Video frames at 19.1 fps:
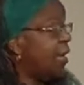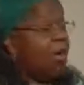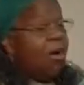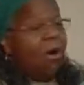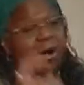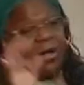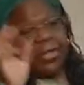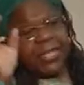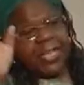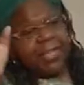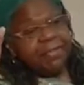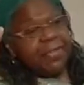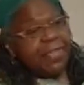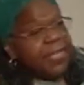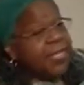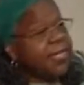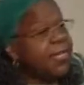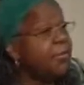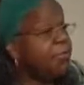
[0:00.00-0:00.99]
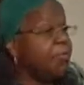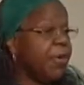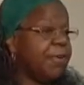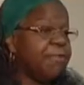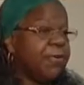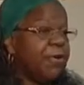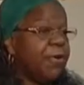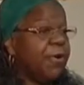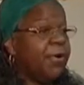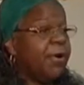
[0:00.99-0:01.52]
or live in the
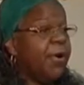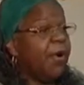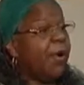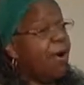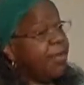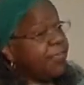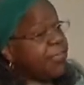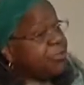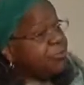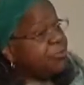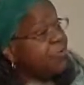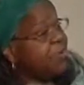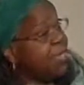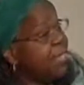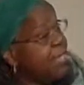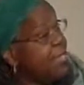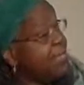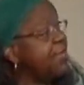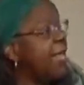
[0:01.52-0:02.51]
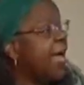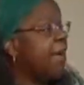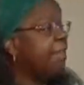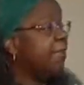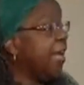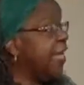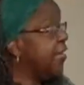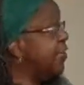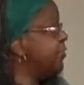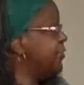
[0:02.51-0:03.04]
river, or the trees have
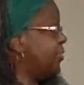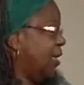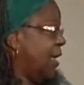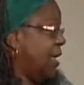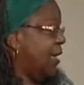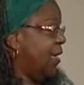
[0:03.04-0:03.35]
energy?